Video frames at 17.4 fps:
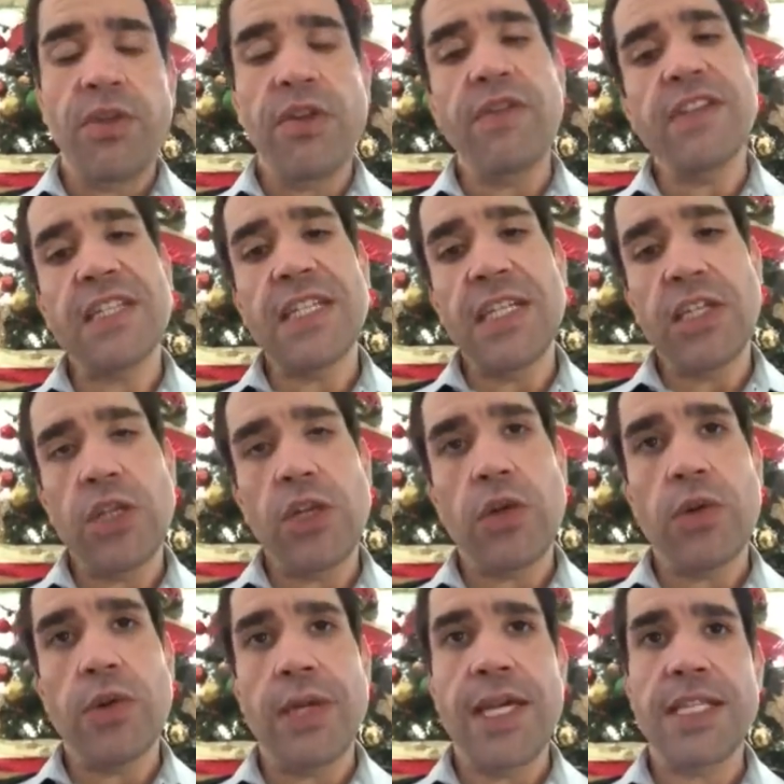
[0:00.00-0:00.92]
previously
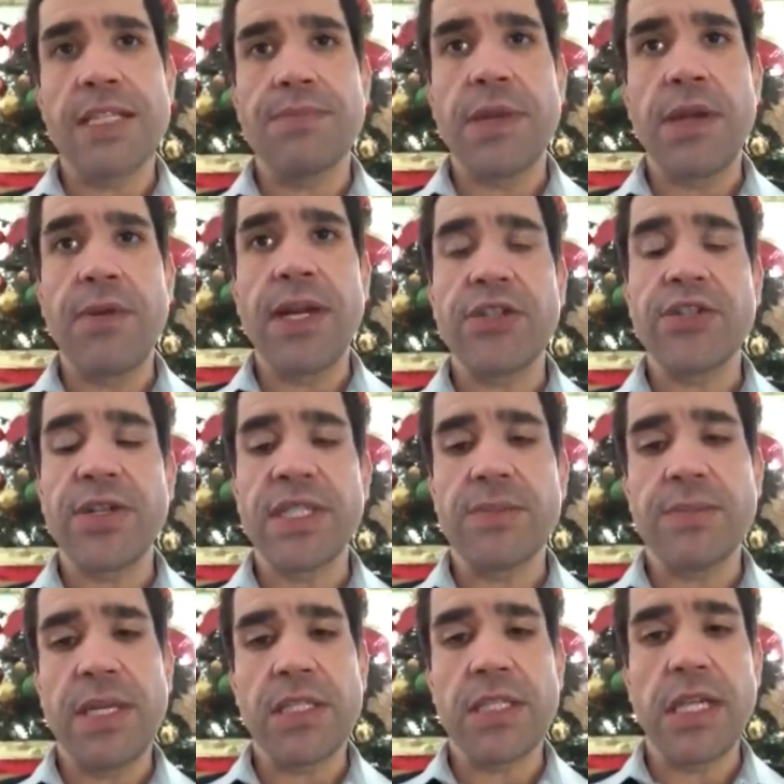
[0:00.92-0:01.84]
known as
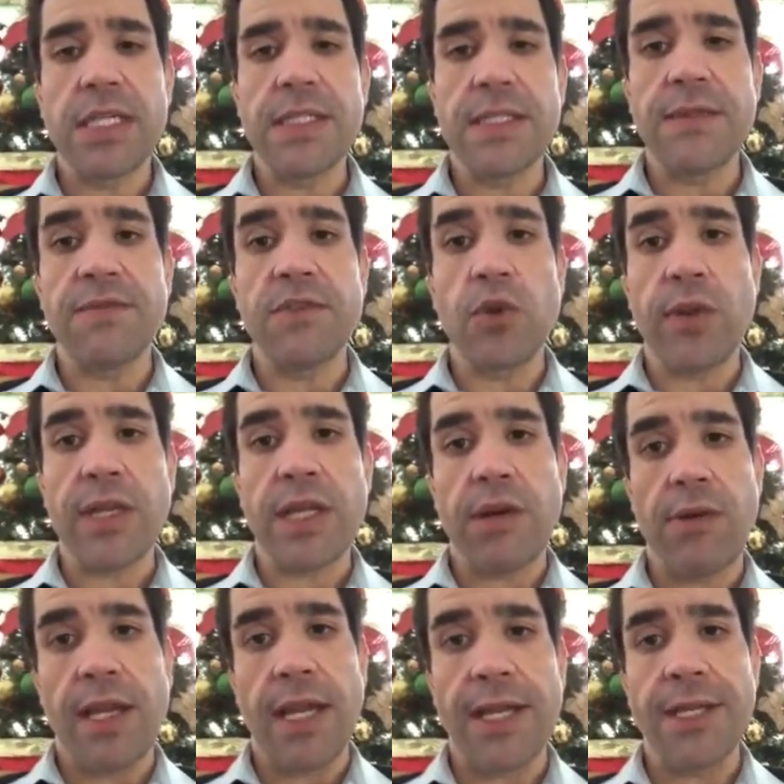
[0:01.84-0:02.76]
Bariatric Specialist of North
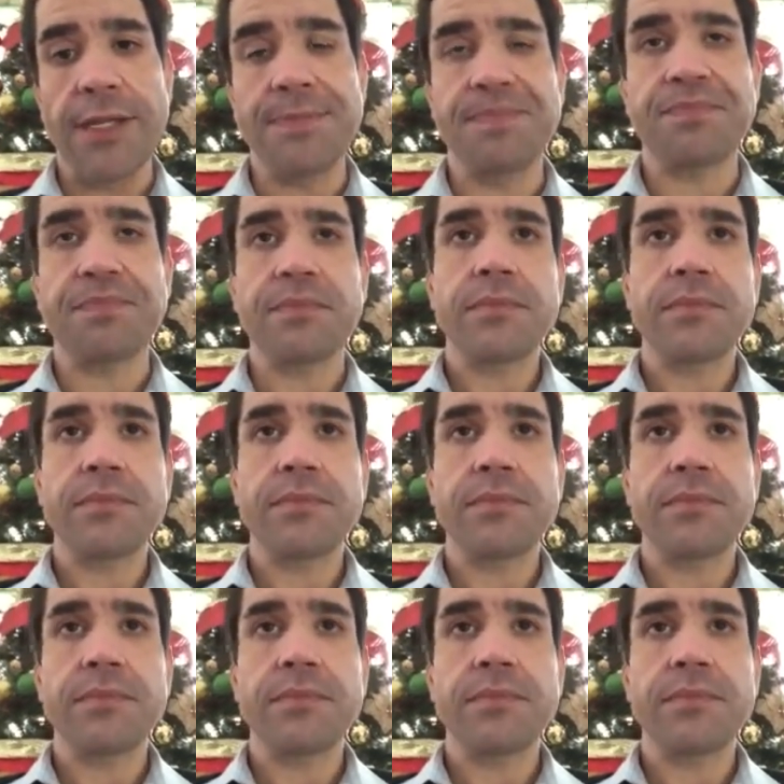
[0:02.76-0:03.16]
Carolina.